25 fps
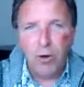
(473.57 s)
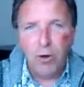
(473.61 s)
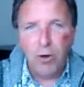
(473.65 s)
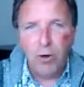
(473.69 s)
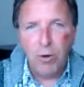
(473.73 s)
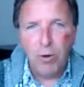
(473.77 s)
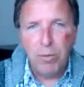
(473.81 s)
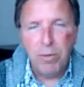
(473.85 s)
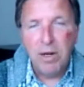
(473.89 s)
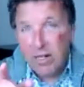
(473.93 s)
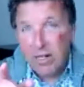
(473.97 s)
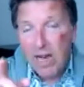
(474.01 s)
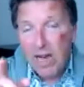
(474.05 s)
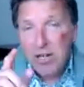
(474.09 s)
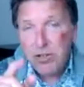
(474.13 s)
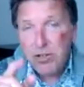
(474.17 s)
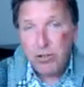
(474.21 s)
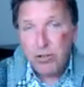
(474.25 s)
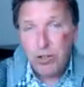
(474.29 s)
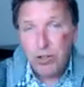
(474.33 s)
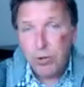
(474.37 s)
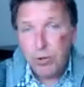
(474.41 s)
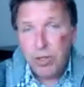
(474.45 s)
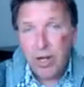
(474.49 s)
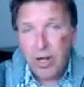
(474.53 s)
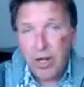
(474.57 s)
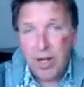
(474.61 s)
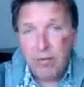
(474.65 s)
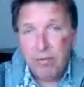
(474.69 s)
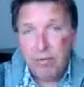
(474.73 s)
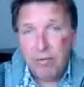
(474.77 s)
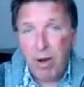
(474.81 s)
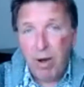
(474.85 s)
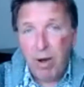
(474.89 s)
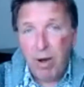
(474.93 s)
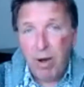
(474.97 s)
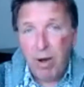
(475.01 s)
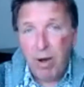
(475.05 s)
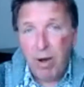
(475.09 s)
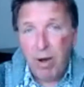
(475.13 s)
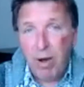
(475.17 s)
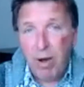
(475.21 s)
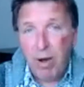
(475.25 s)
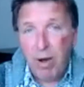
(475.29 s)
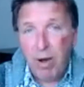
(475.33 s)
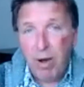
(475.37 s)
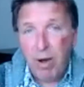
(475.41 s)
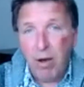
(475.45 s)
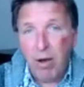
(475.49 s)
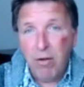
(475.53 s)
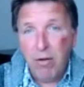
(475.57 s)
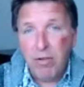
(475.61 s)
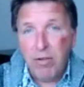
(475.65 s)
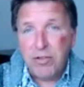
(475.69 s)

And Andrew, you and I have both seen them at